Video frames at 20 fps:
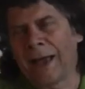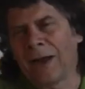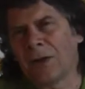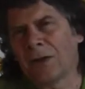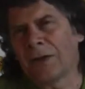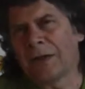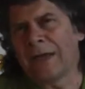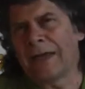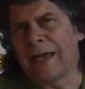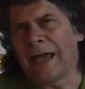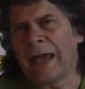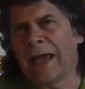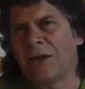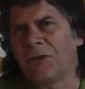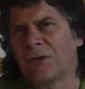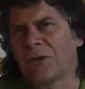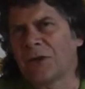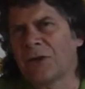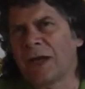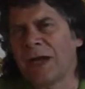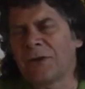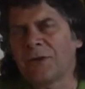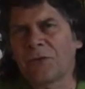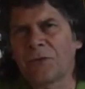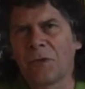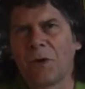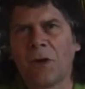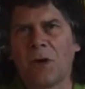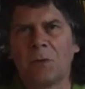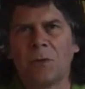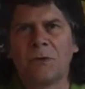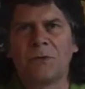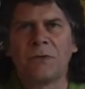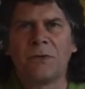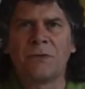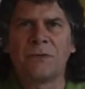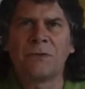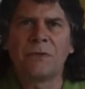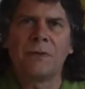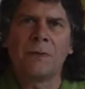LDH, cholesterol, which
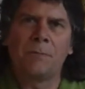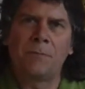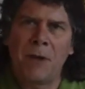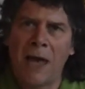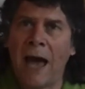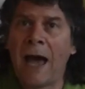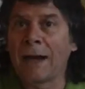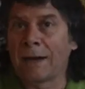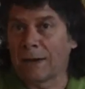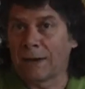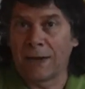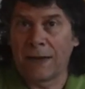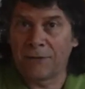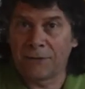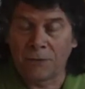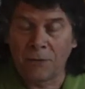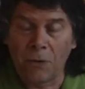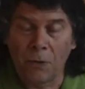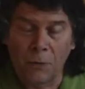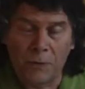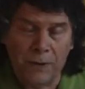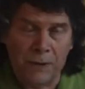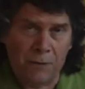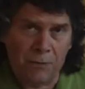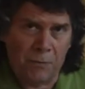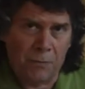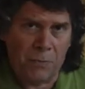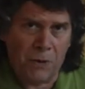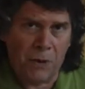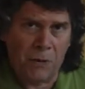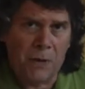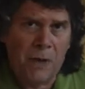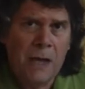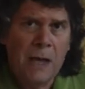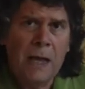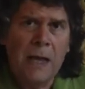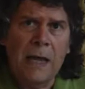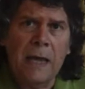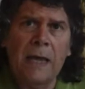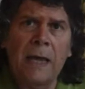is the bad cholesterol we hear about,
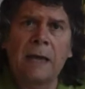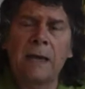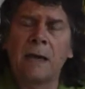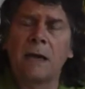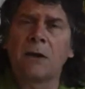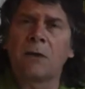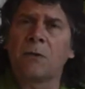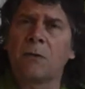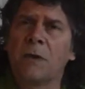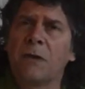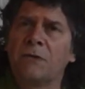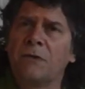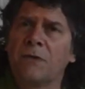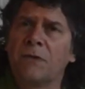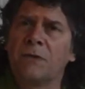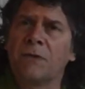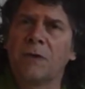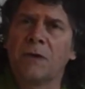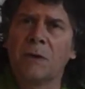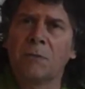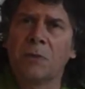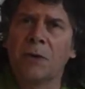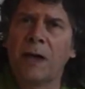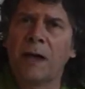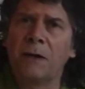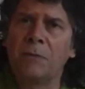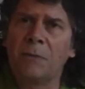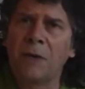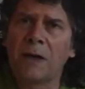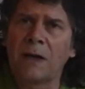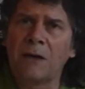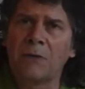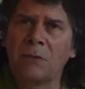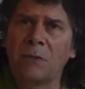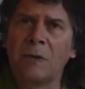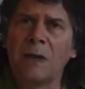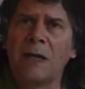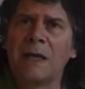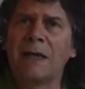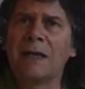it increases in the blood because
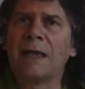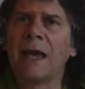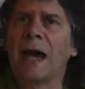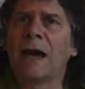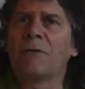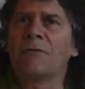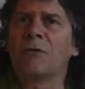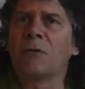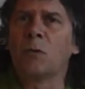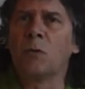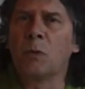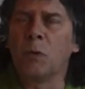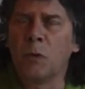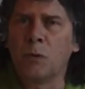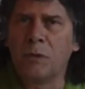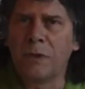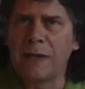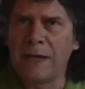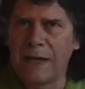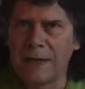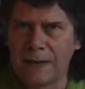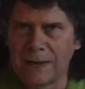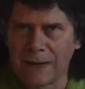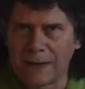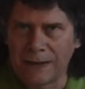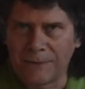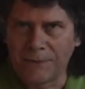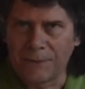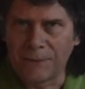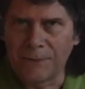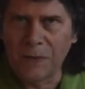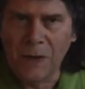we need that for wound healing.